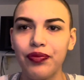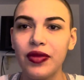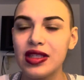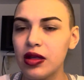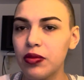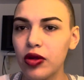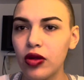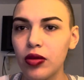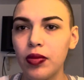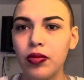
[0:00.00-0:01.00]

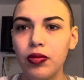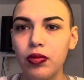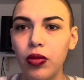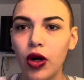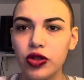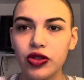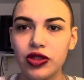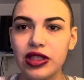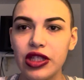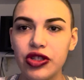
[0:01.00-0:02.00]
simple partial
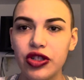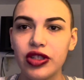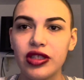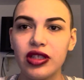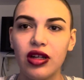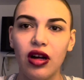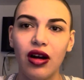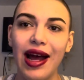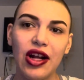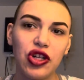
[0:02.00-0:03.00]
seizures are
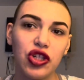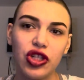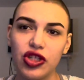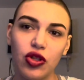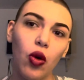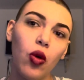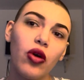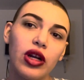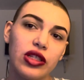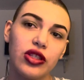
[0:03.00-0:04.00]
actually just the
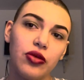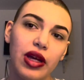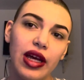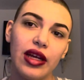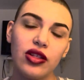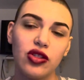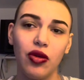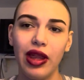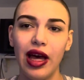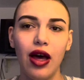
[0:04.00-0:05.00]
auras you get, so
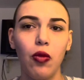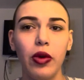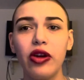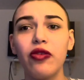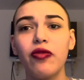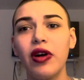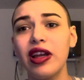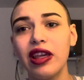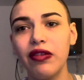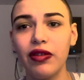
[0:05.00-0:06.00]
that weird
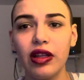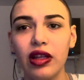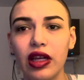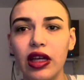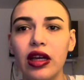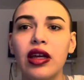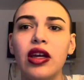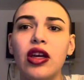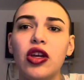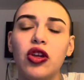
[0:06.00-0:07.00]
funky feeling
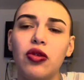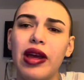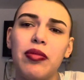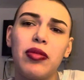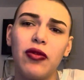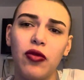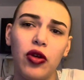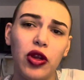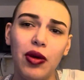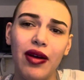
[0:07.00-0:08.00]
you get before
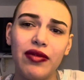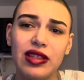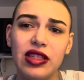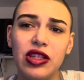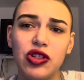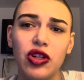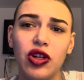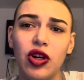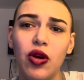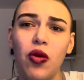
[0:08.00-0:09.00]
you have a
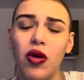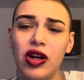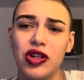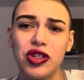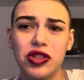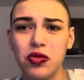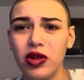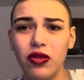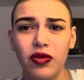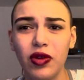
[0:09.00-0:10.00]
seizure, or just when
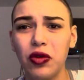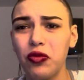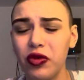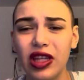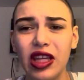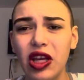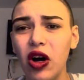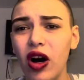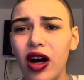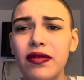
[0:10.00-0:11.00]
you feel really
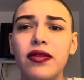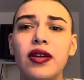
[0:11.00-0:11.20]
off,